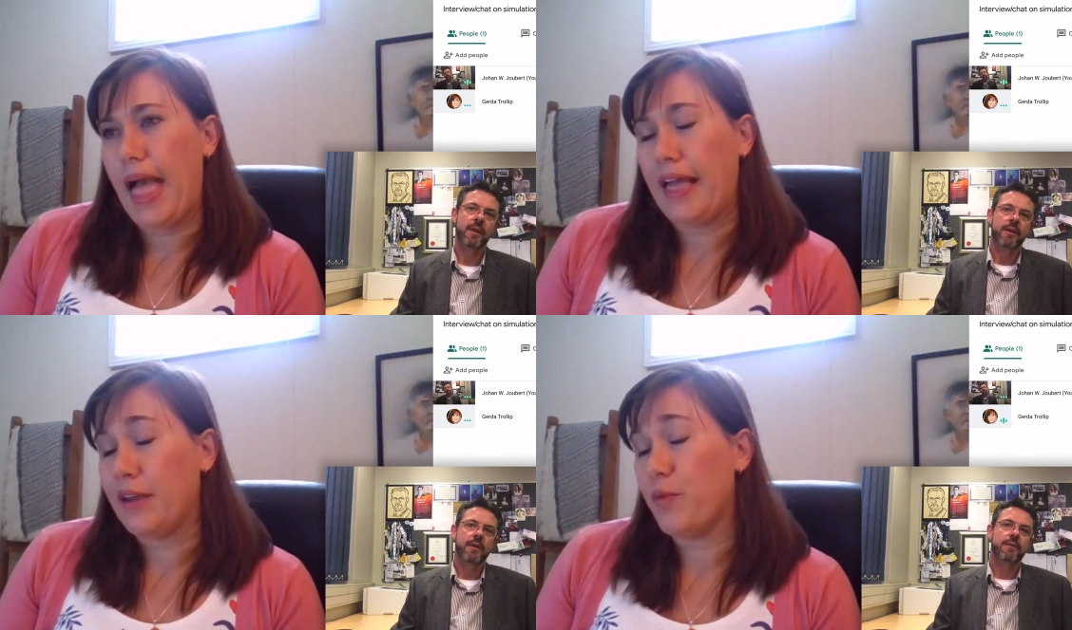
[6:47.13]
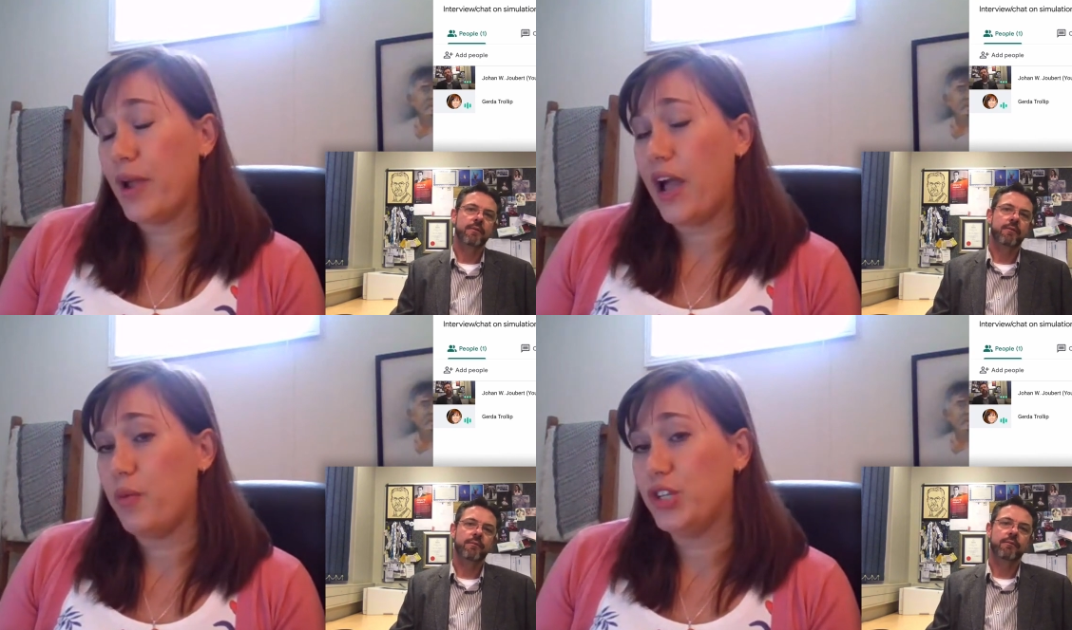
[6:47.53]
Speaker 1: and
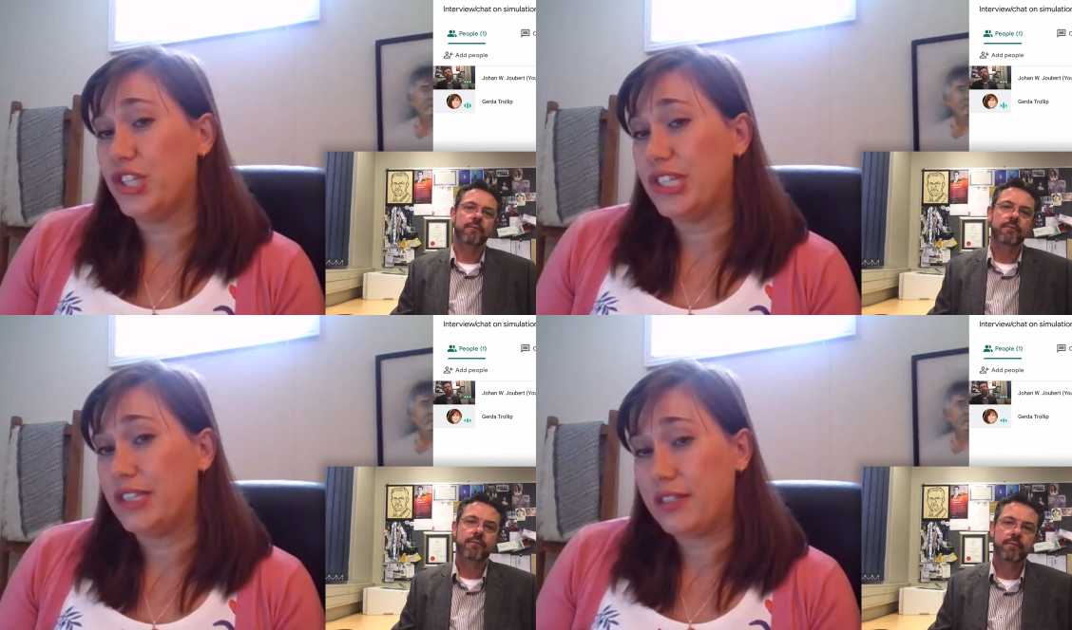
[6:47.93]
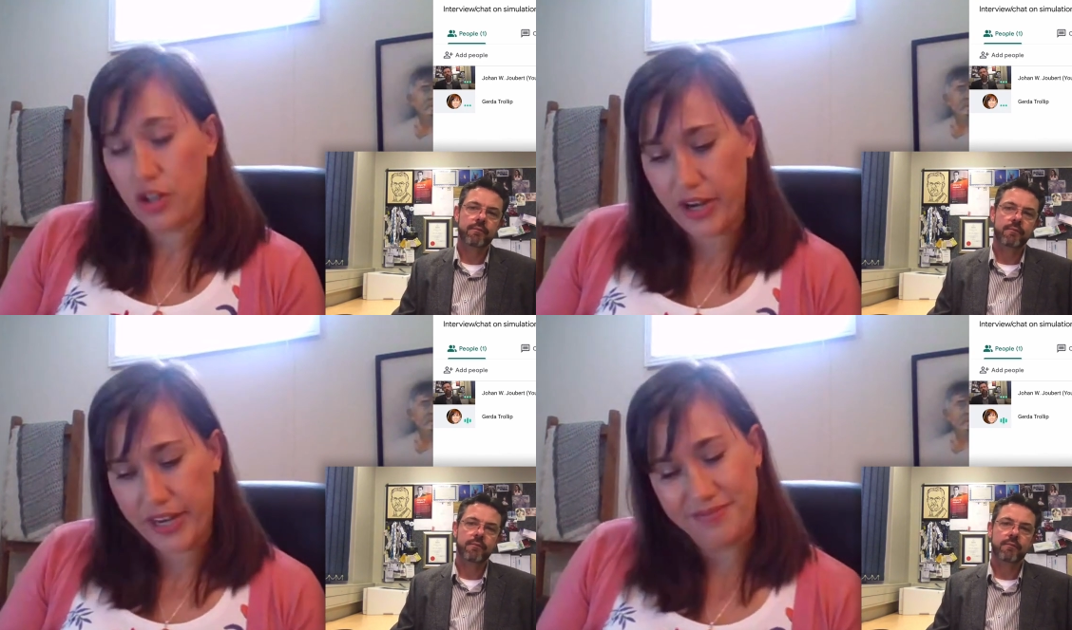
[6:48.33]
where I would,
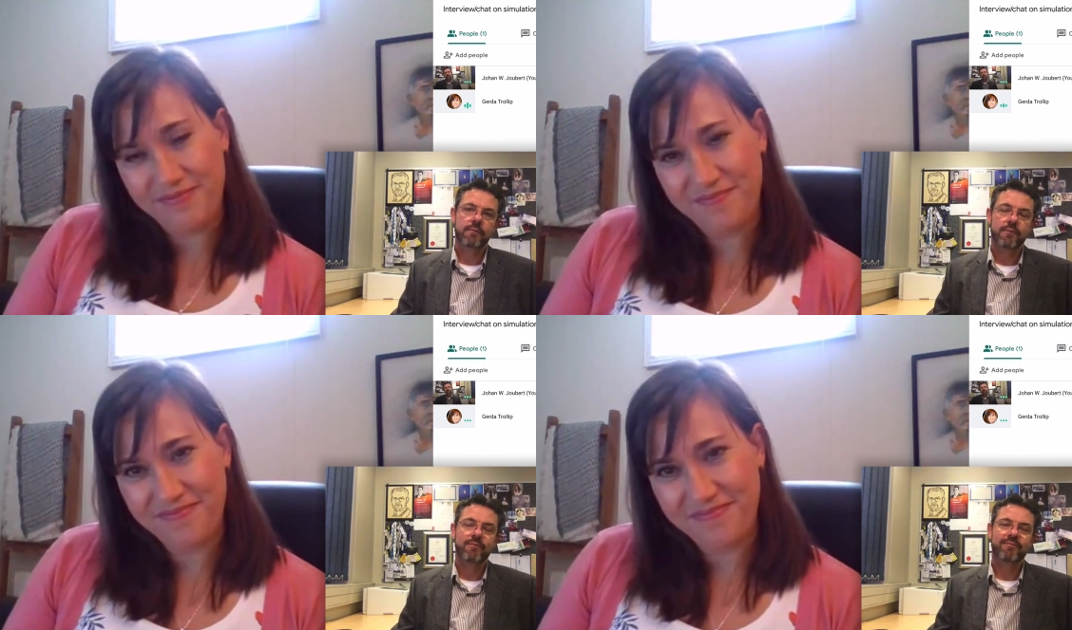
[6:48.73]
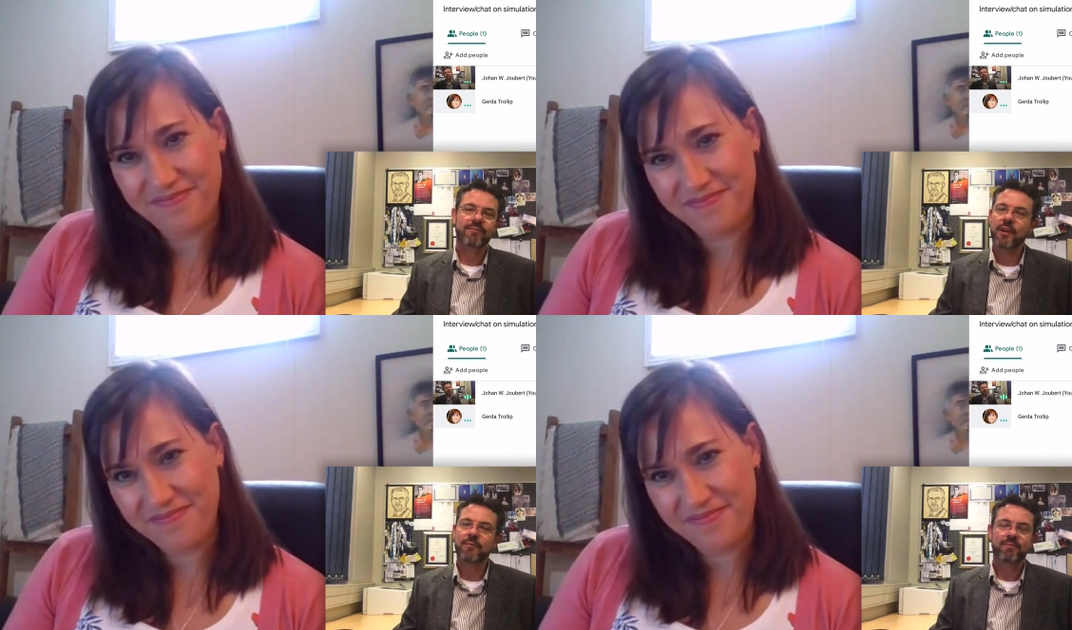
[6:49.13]
sorry.
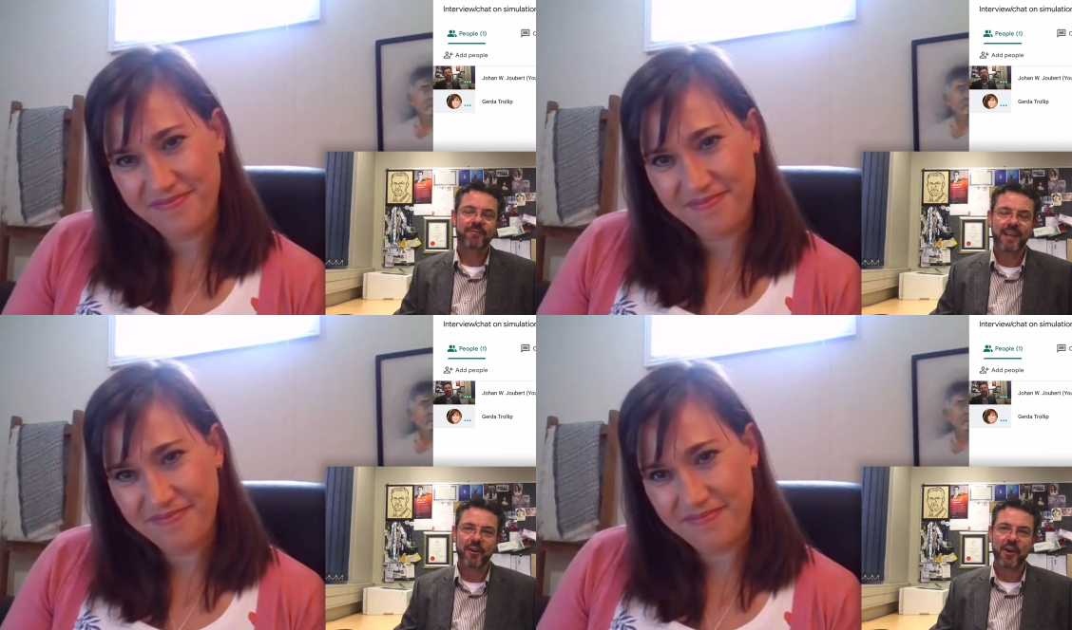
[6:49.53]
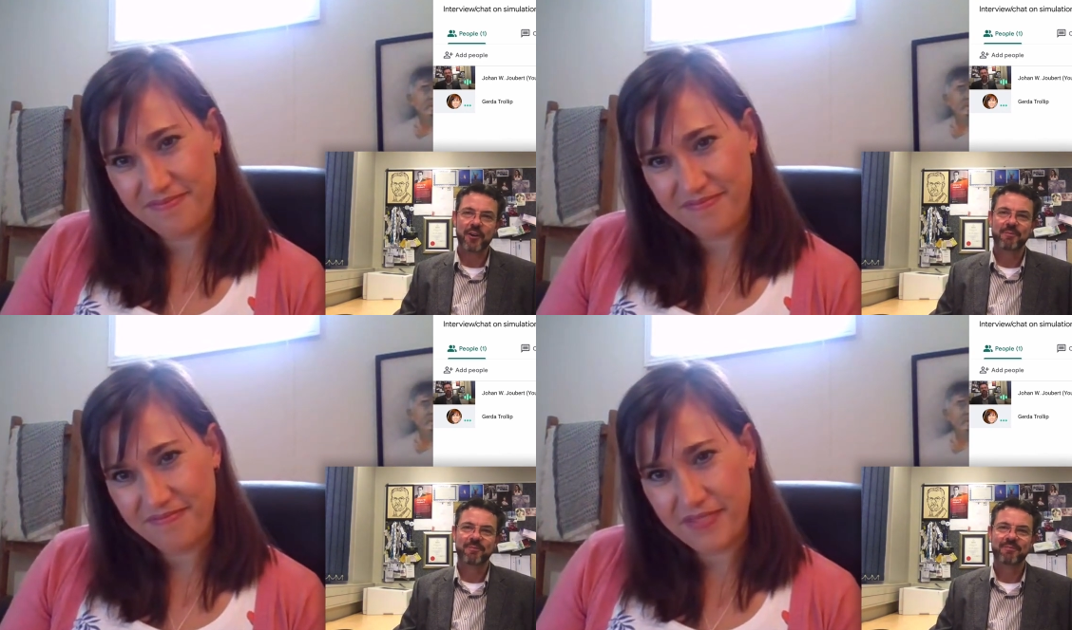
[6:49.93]
Speaker 2: No, carry
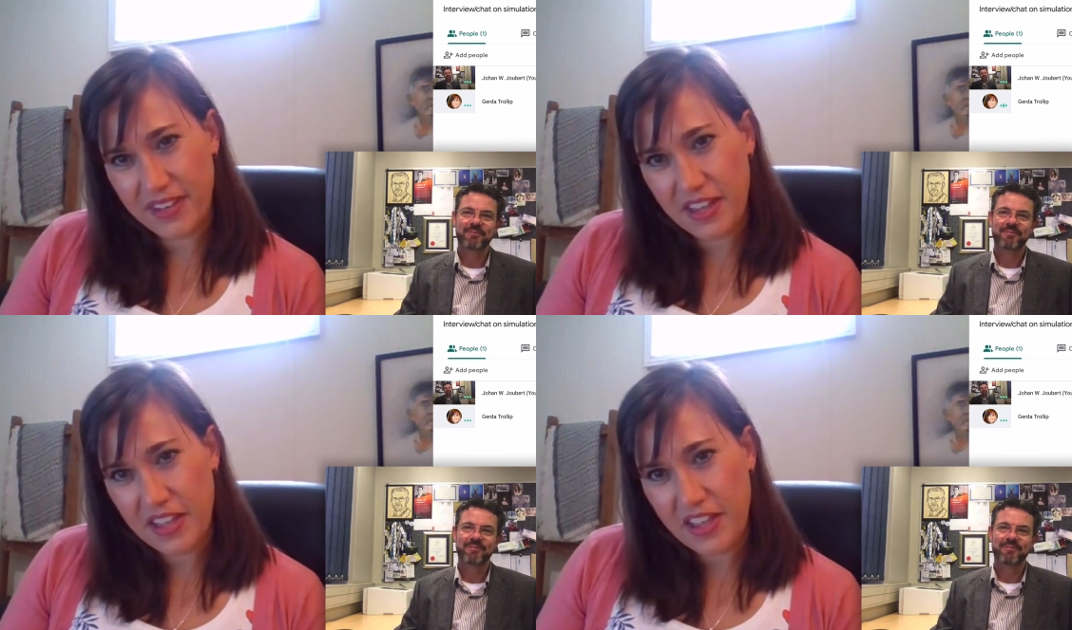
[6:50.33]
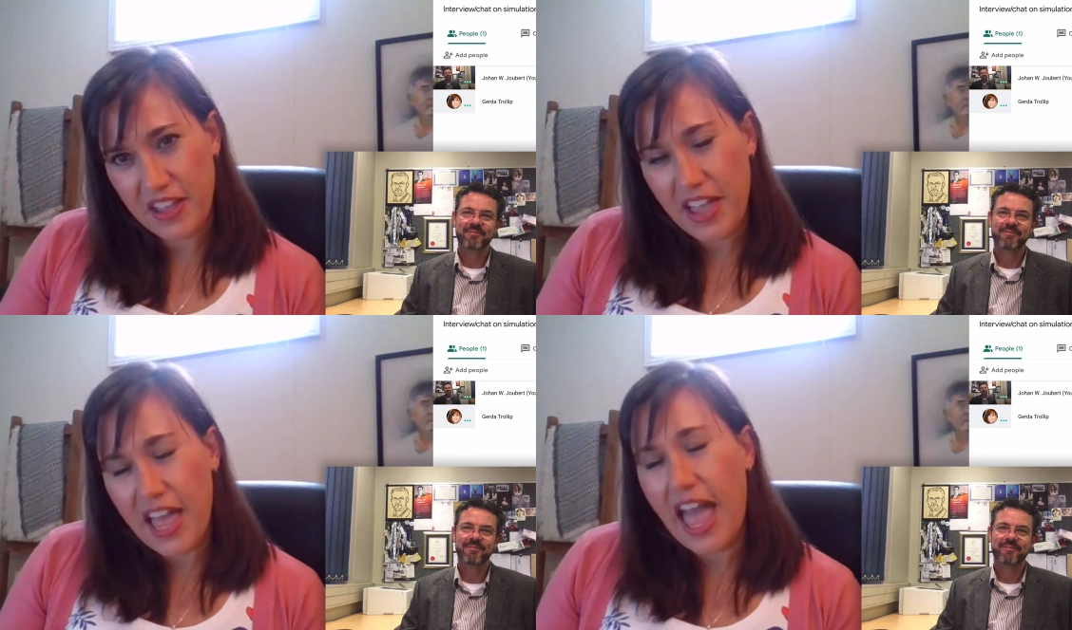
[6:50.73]
on.
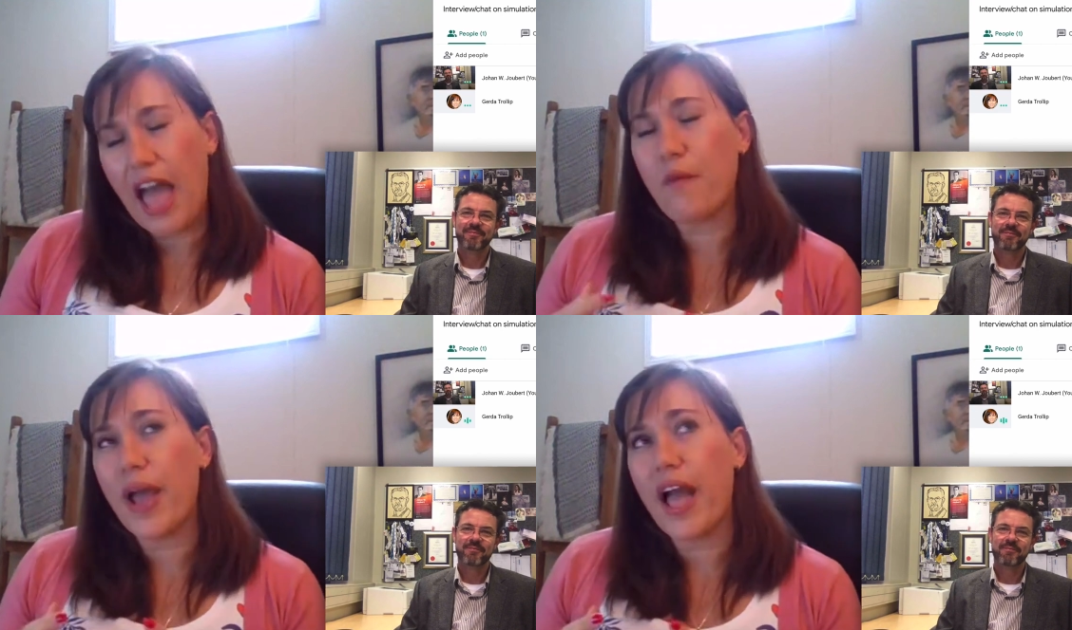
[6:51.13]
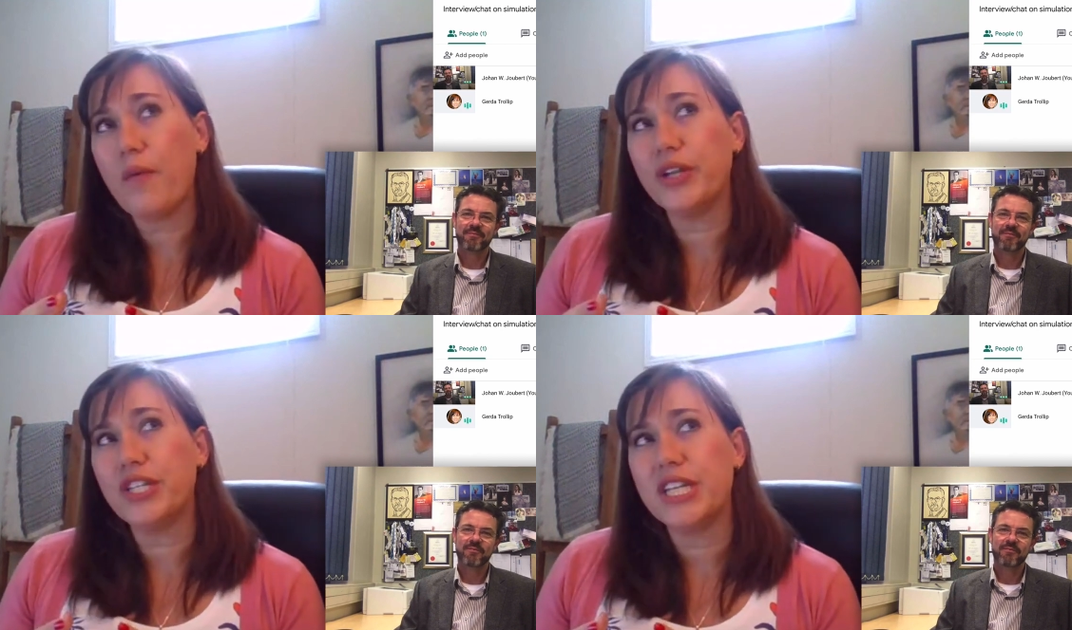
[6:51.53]
Speaker 1: And where I
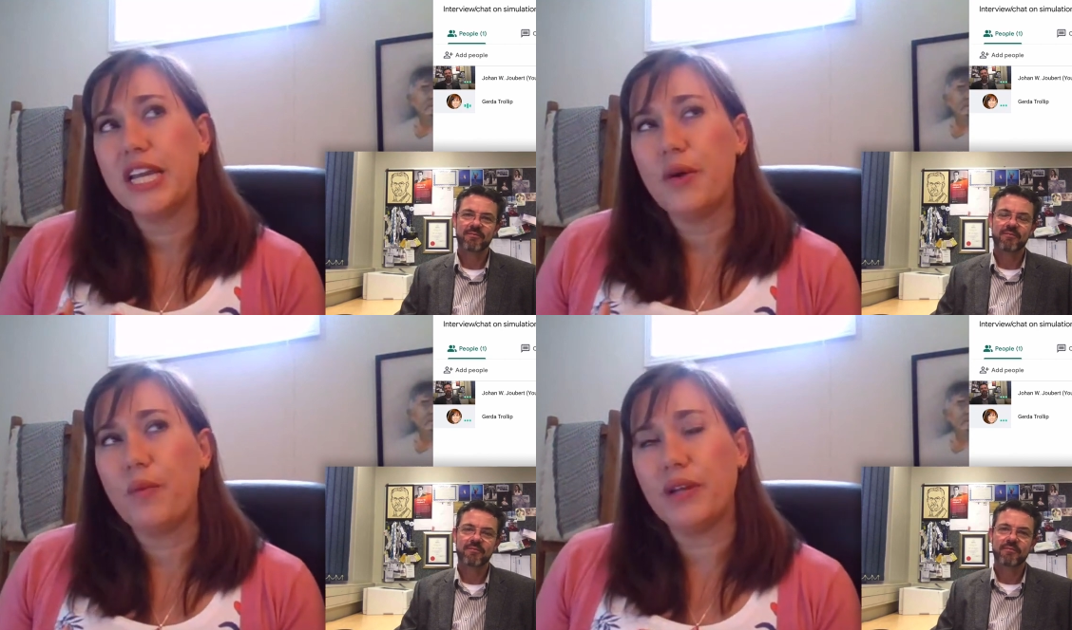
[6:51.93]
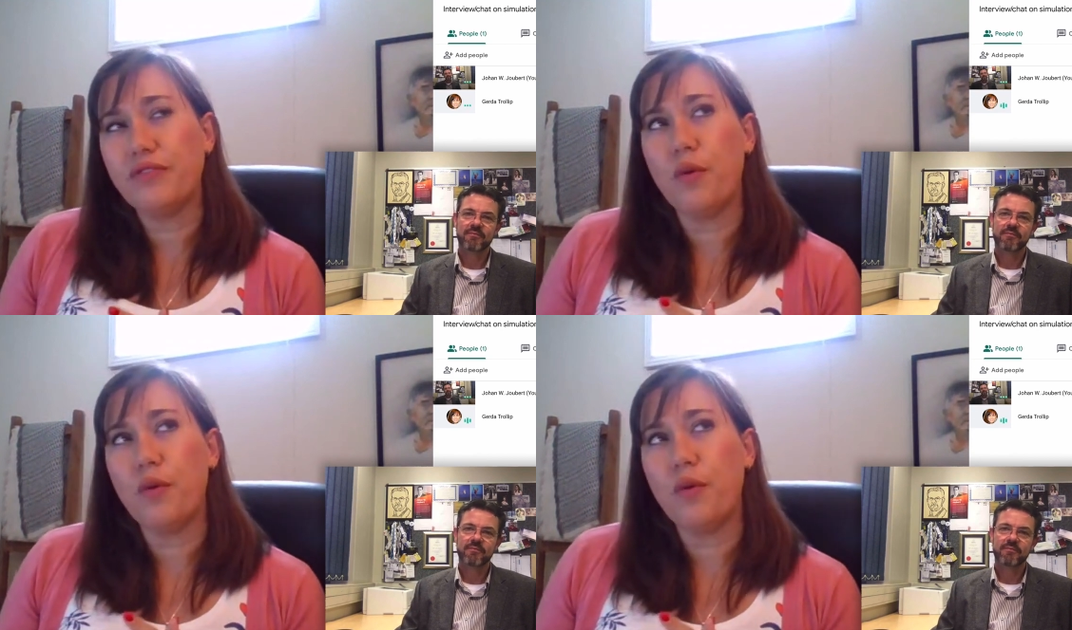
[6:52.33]
would, what